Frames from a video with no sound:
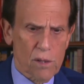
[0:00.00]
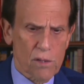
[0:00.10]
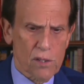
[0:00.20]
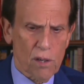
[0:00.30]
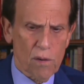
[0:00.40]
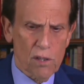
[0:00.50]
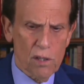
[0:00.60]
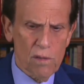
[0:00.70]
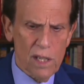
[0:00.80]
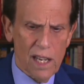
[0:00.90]
So
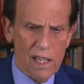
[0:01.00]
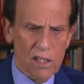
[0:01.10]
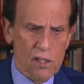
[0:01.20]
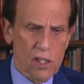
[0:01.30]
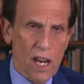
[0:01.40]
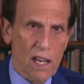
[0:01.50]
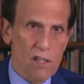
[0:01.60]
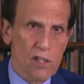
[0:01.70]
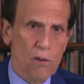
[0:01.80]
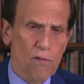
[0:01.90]
you need to
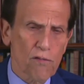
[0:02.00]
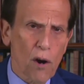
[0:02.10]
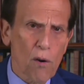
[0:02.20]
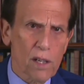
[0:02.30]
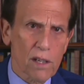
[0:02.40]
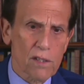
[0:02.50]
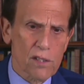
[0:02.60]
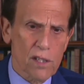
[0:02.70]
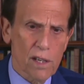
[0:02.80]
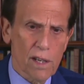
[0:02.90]
change your
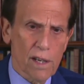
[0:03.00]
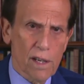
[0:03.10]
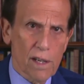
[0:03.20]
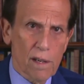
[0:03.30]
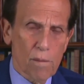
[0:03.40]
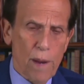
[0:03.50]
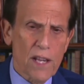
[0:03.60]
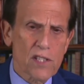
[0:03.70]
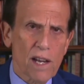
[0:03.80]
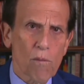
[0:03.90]
focus
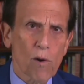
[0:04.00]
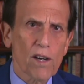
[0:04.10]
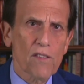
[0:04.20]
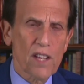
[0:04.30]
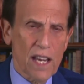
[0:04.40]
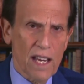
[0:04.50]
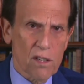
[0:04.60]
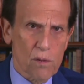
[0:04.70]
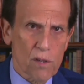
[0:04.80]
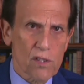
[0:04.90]
based on what are the
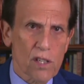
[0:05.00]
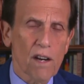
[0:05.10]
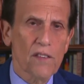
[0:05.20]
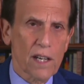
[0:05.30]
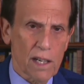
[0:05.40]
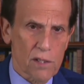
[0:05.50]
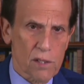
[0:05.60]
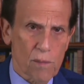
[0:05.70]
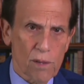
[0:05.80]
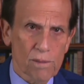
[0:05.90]
interests of the customer,